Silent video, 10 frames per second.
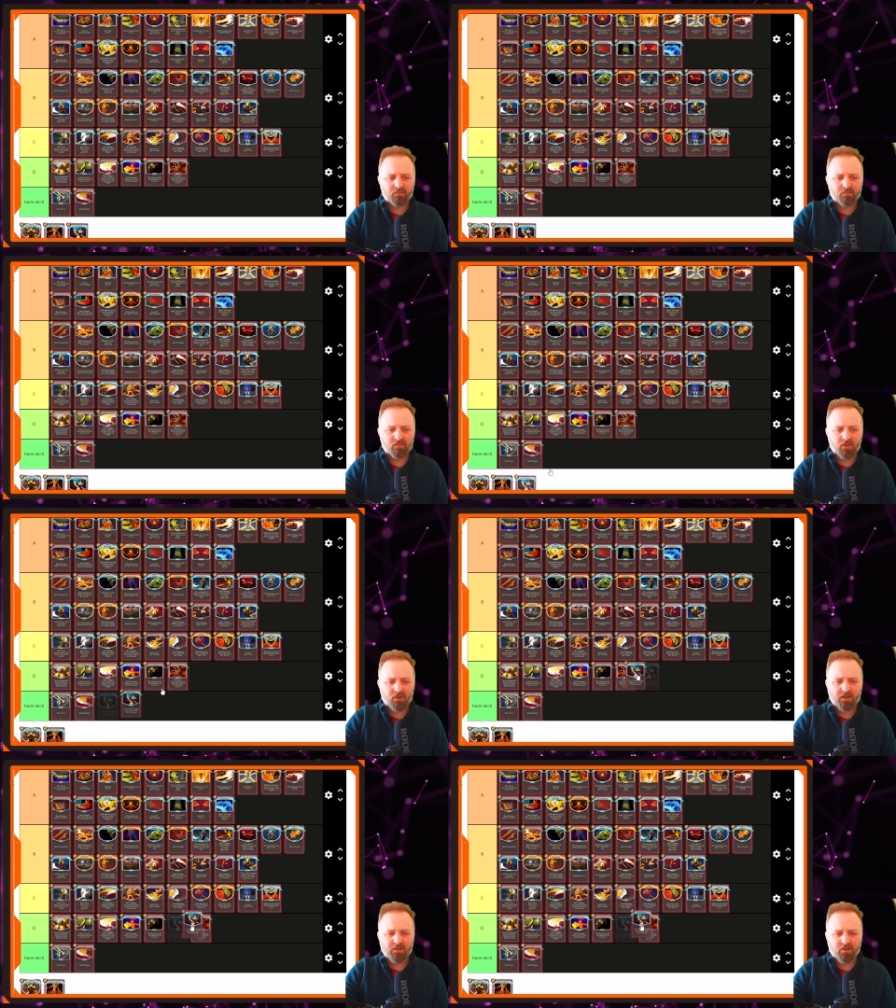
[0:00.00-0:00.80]

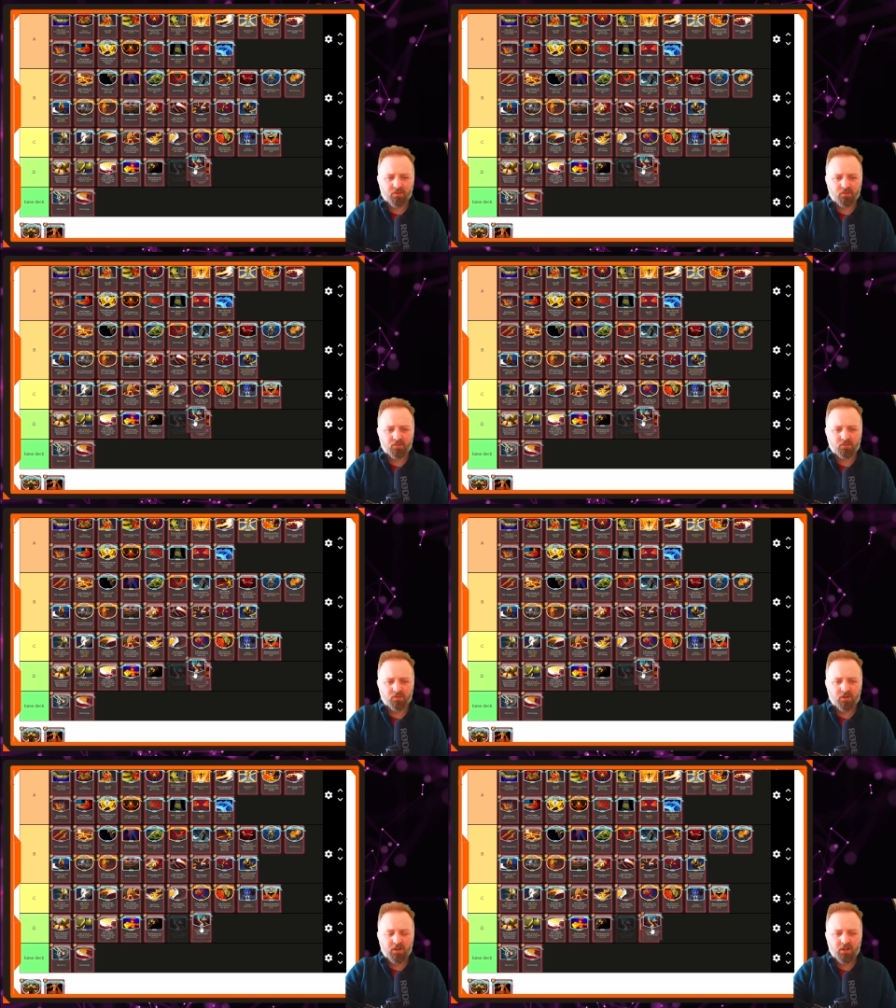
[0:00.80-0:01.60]
Sever Soul,
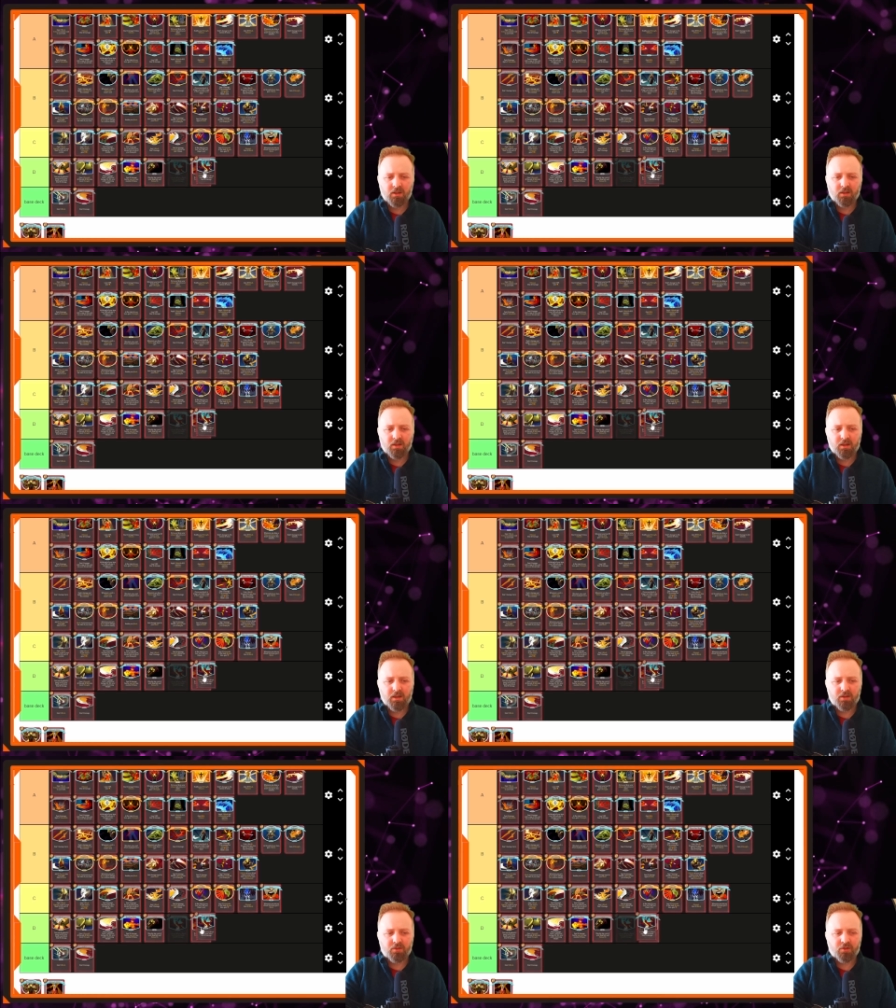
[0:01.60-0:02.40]

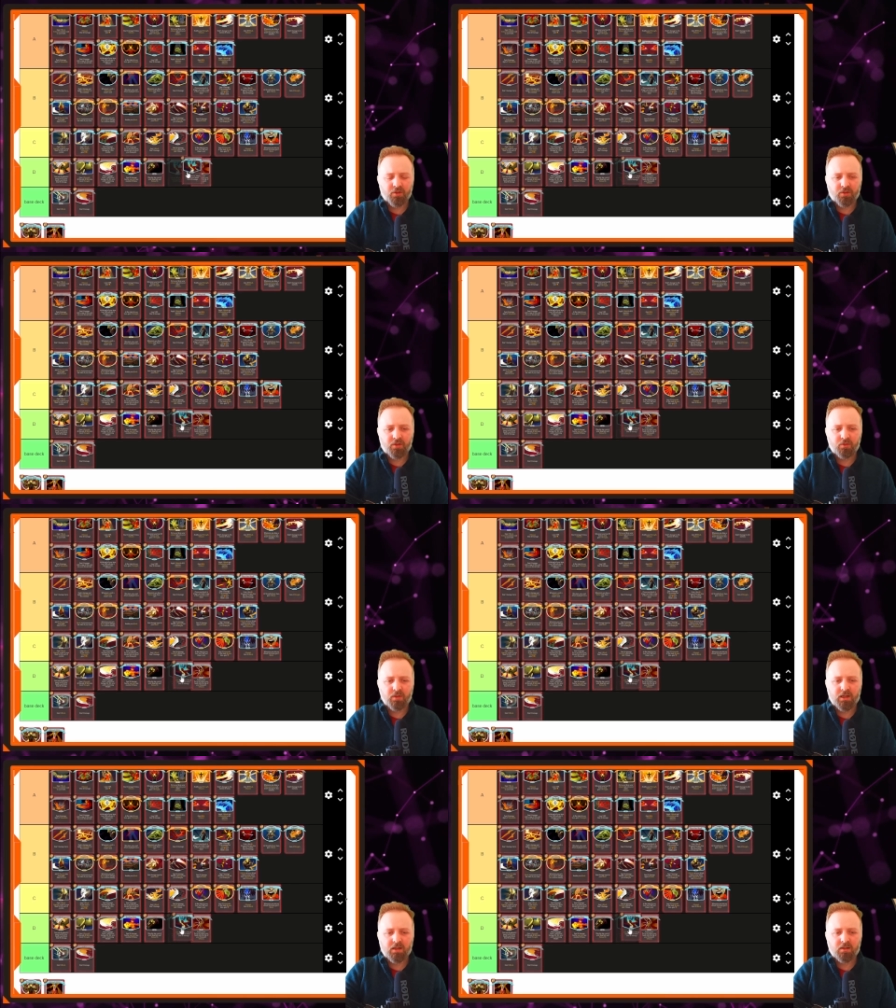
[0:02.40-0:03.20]
it's just too
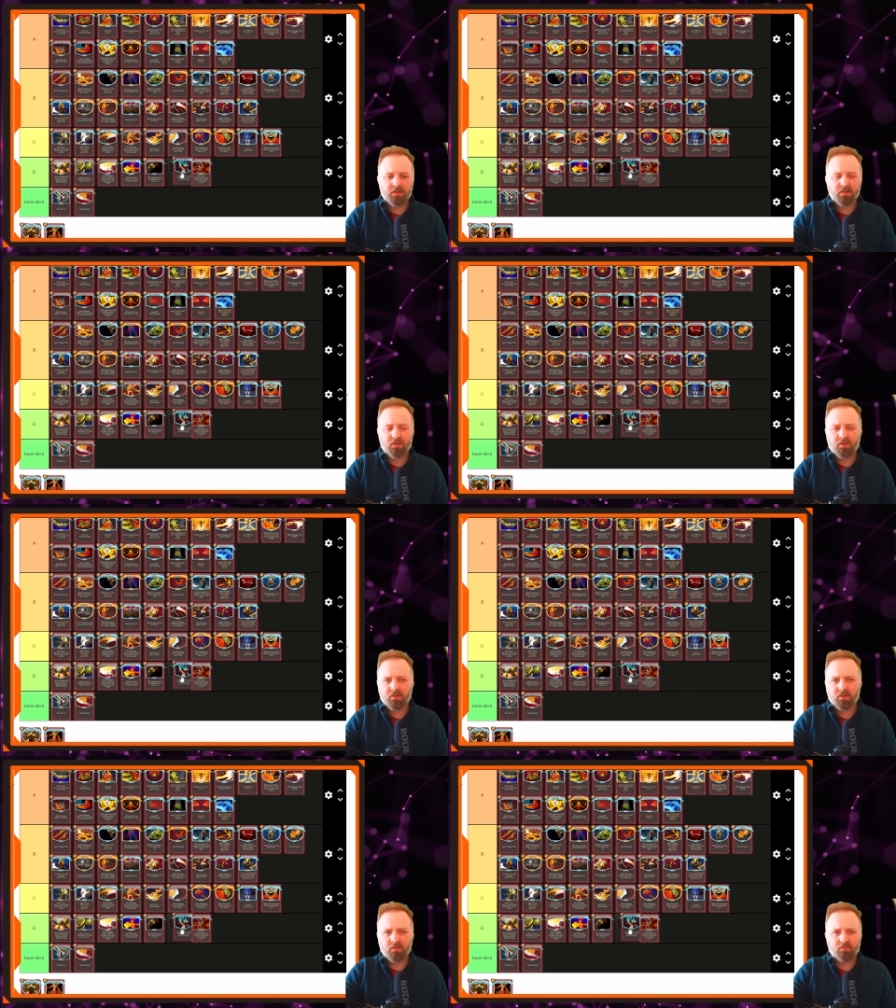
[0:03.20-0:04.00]
hard
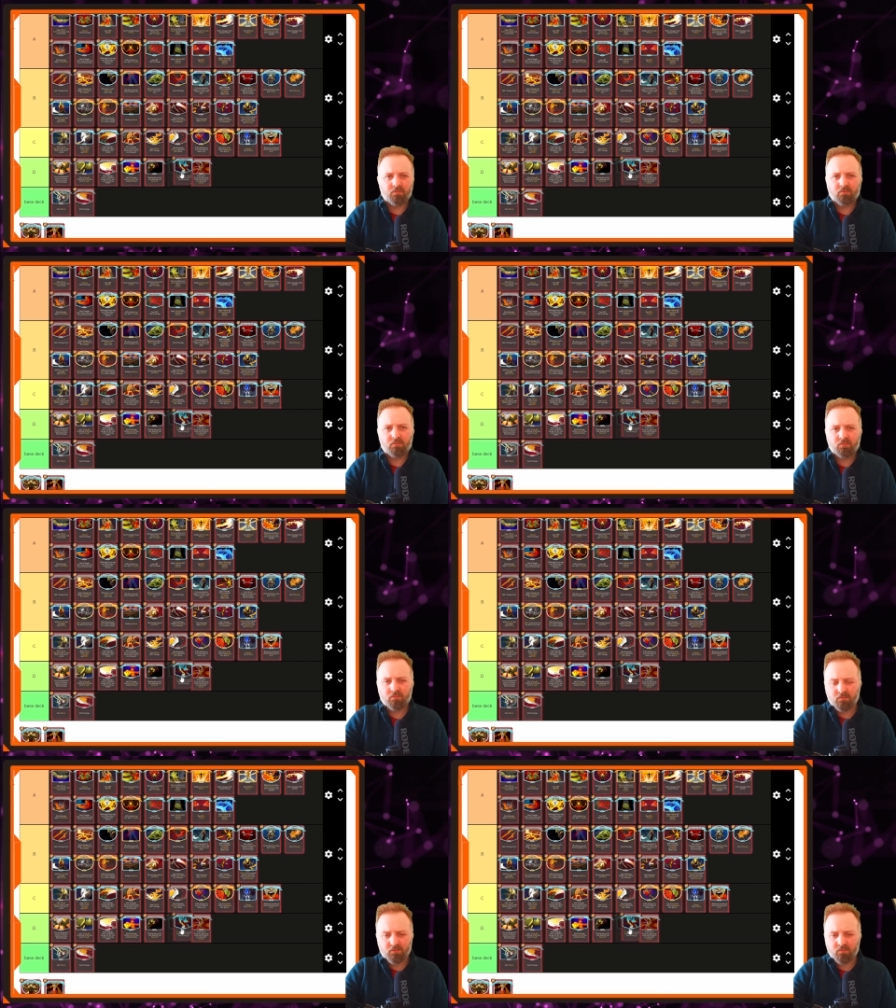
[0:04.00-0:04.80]
to
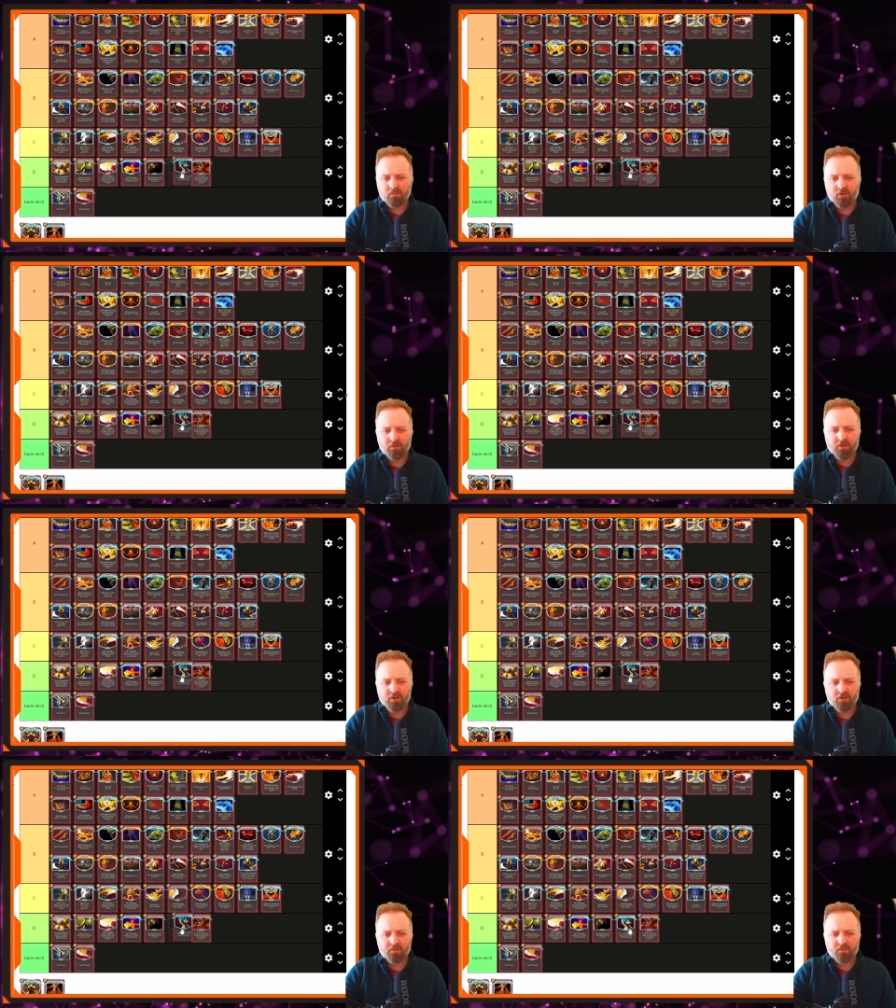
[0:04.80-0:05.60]
pull this
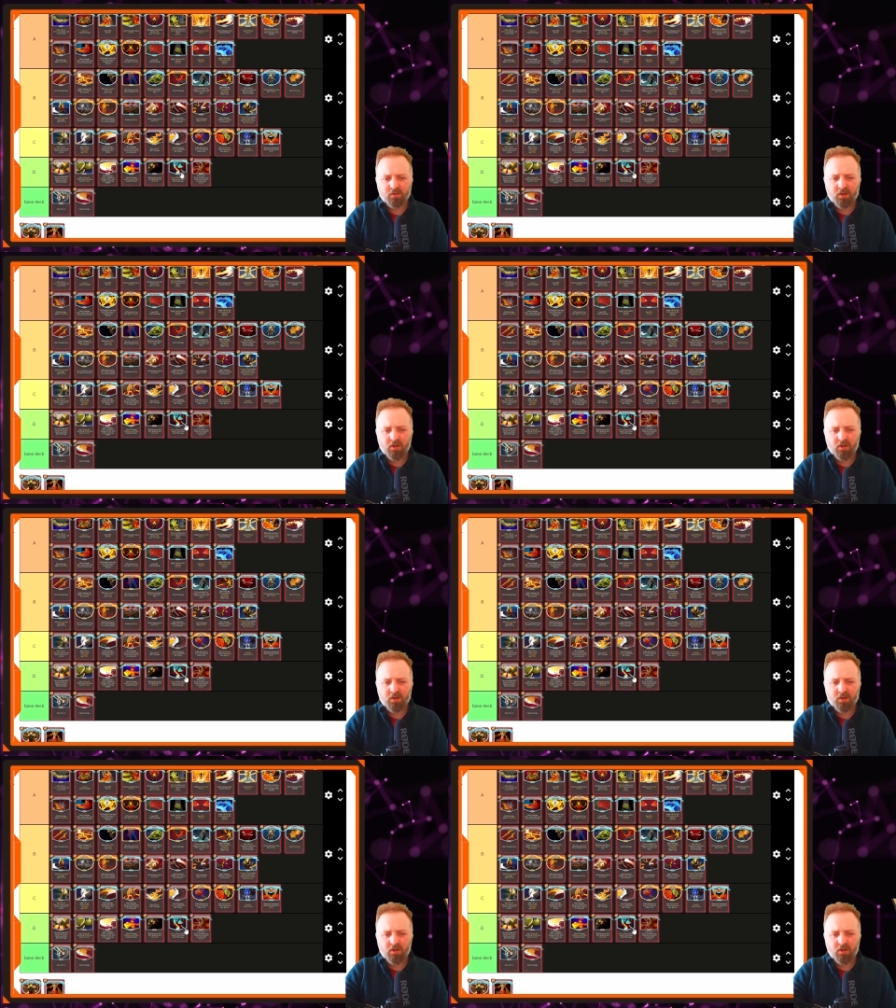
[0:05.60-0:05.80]
off.